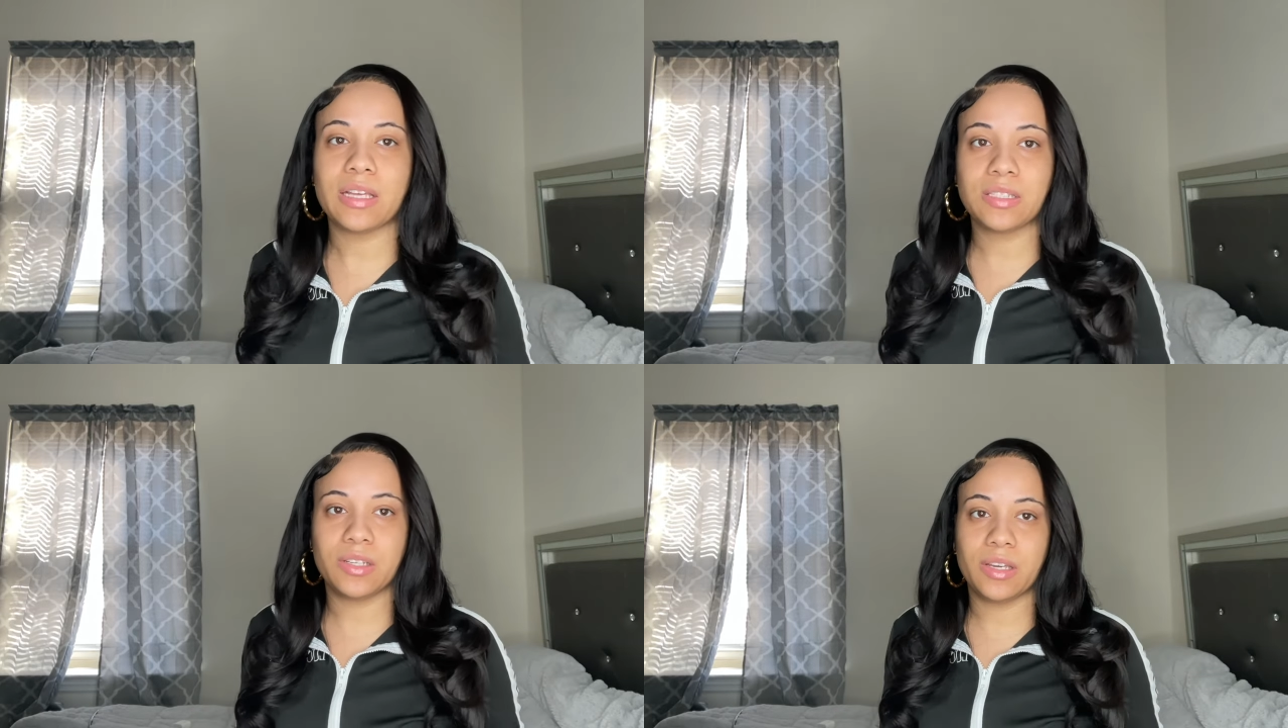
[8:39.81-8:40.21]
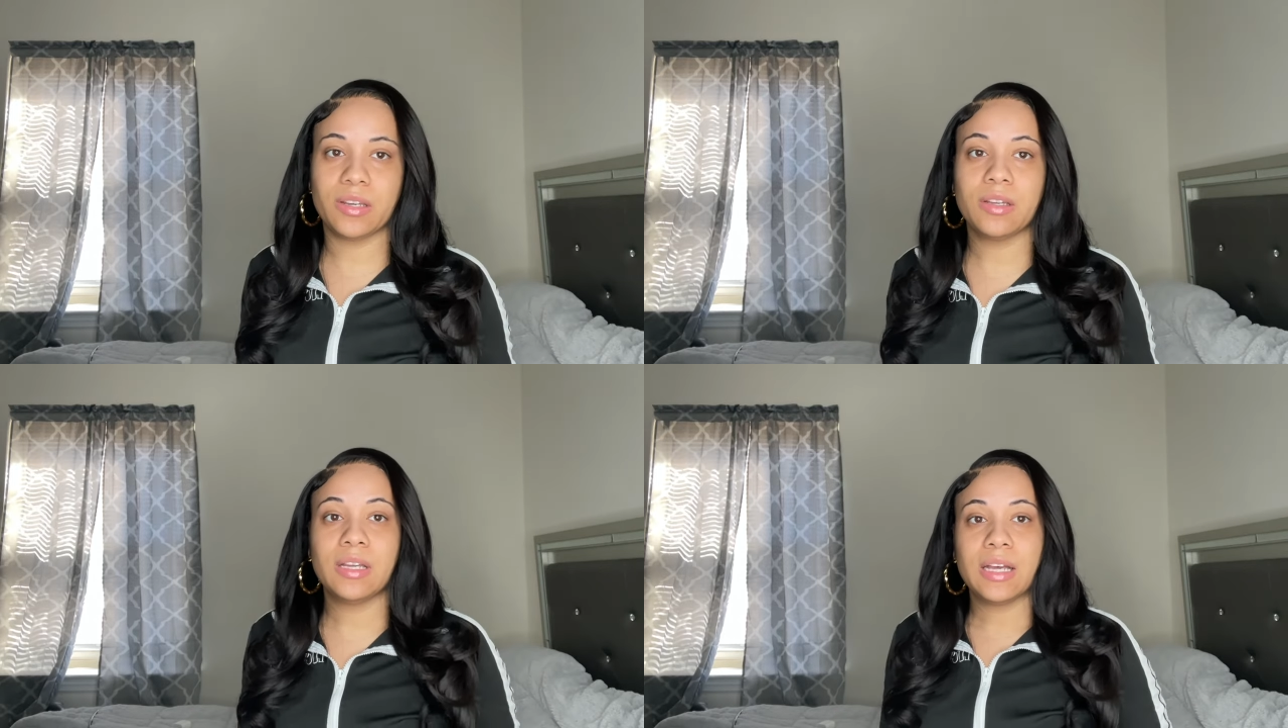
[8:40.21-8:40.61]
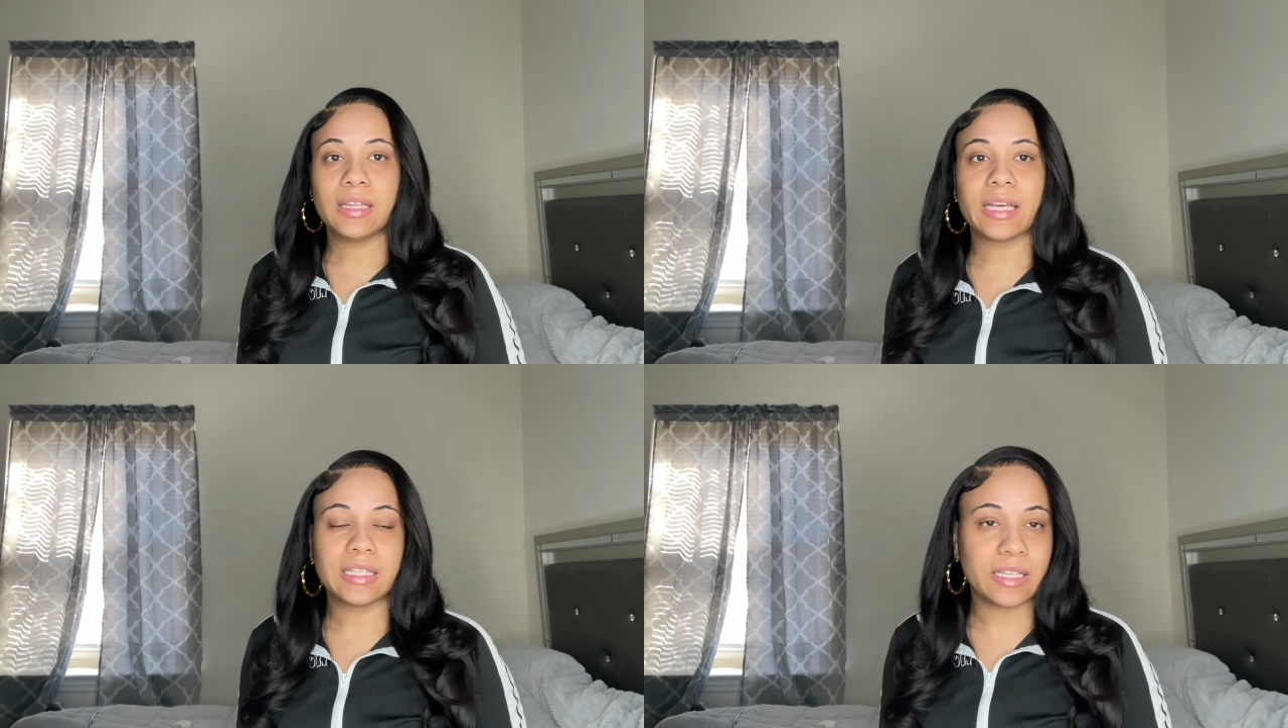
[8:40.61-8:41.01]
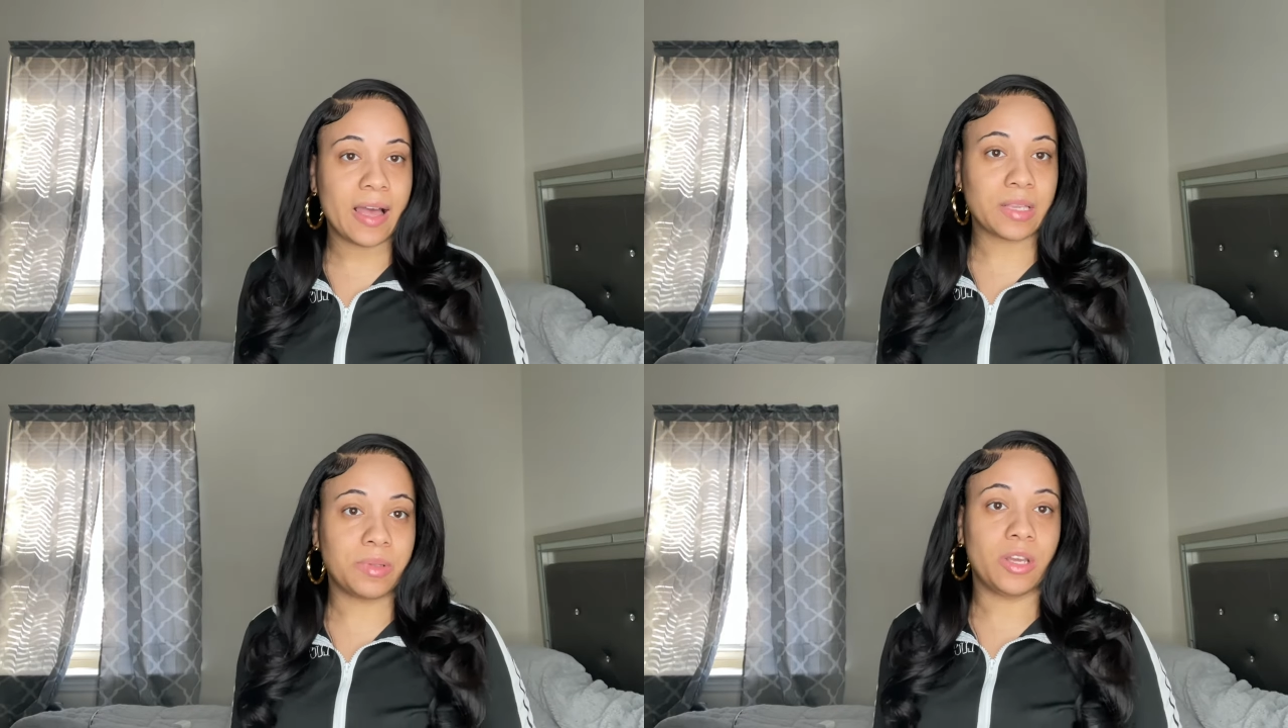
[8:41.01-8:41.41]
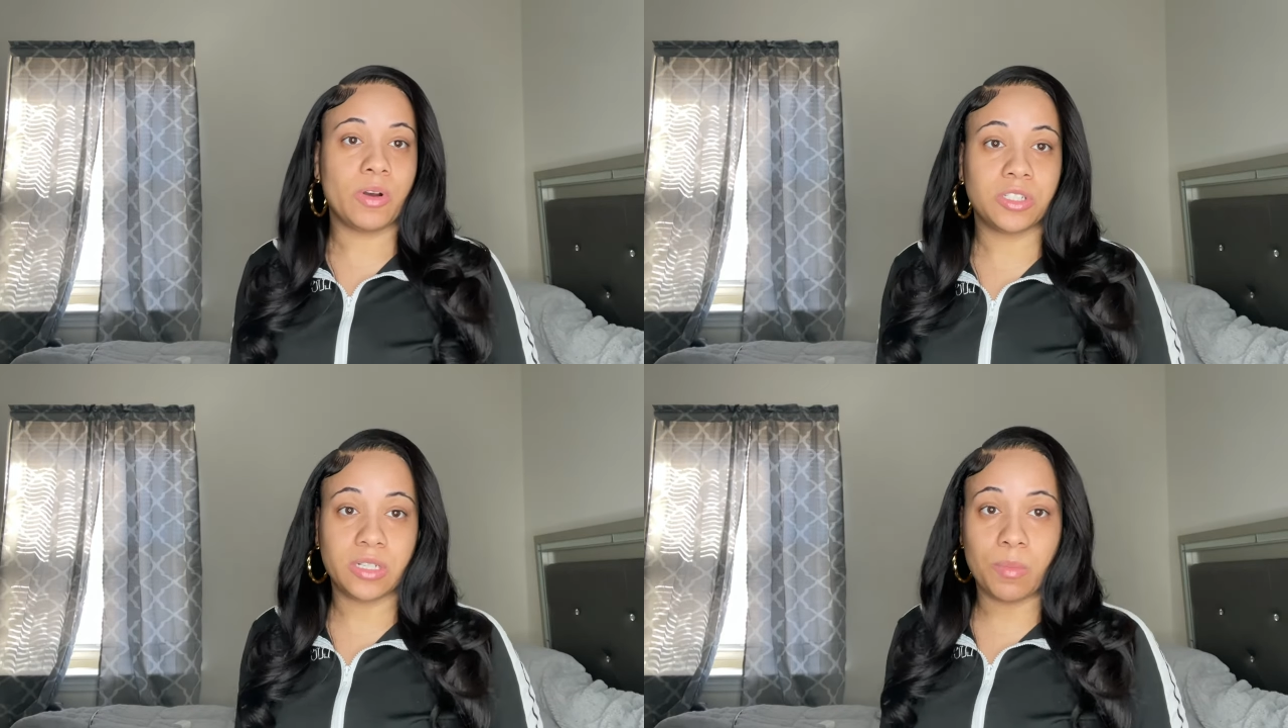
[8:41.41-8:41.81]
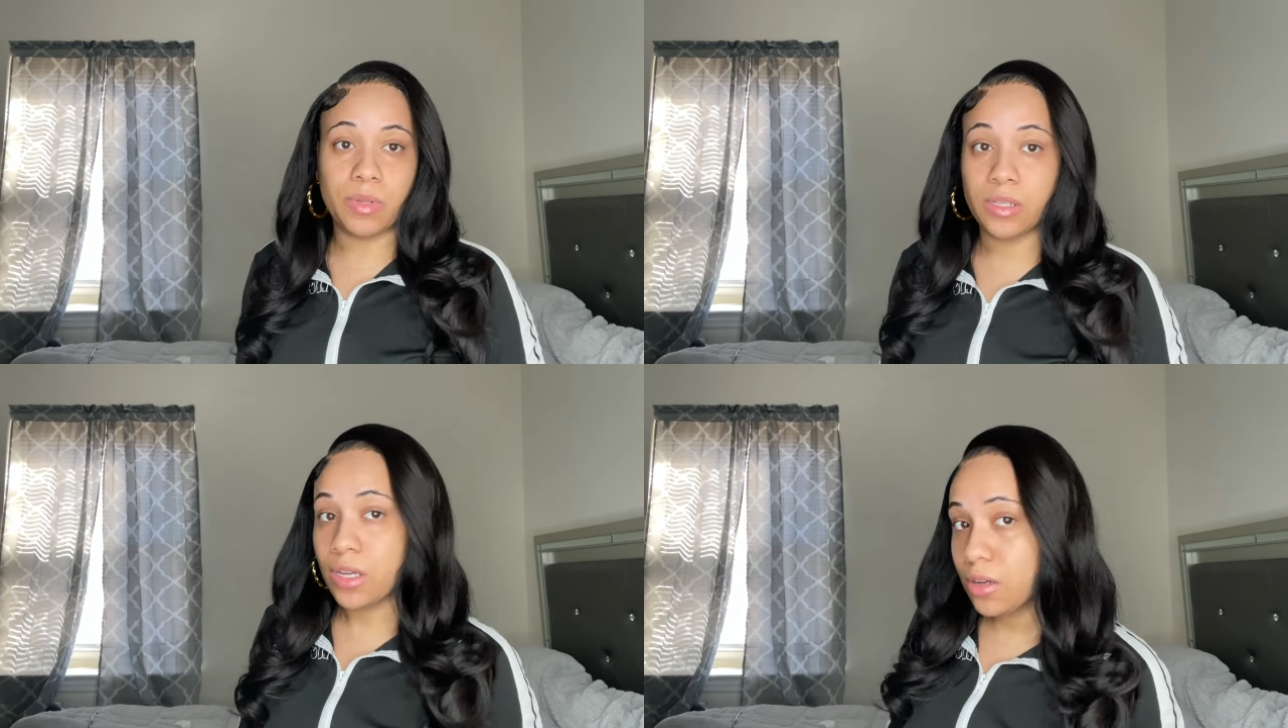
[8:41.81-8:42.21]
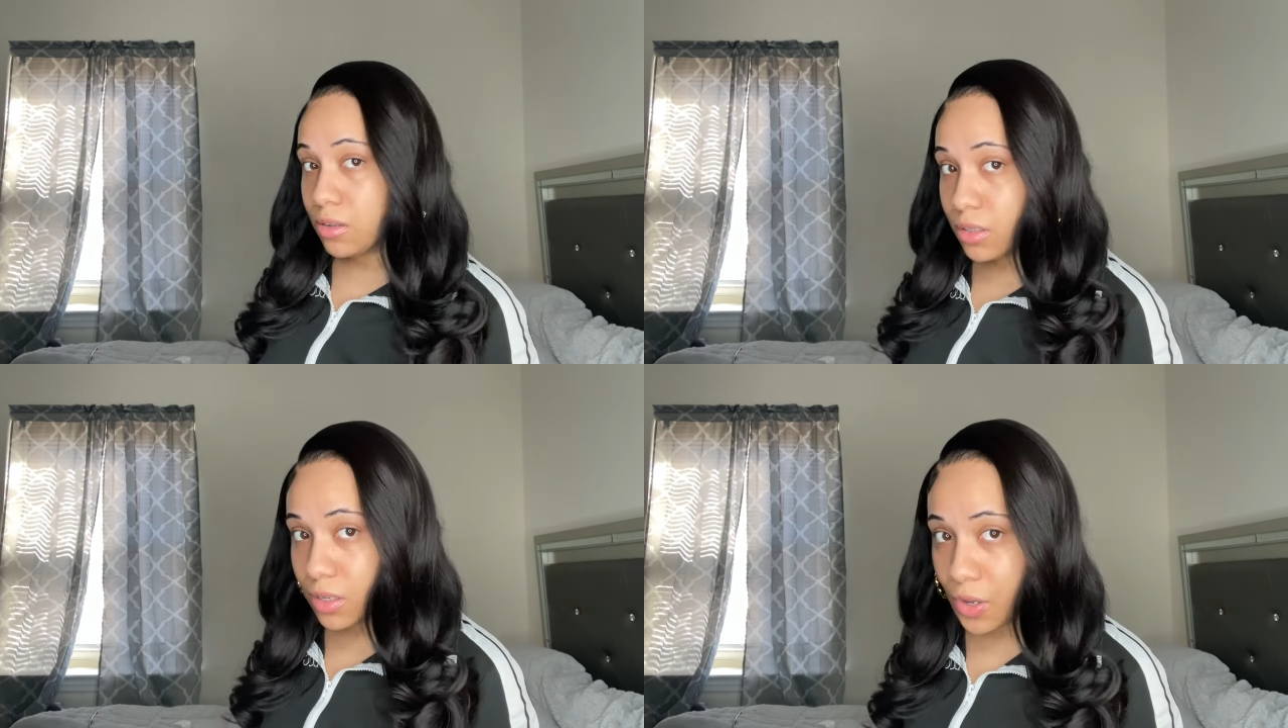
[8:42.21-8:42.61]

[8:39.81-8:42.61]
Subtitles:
So yeah, like I said, ask me any question down below.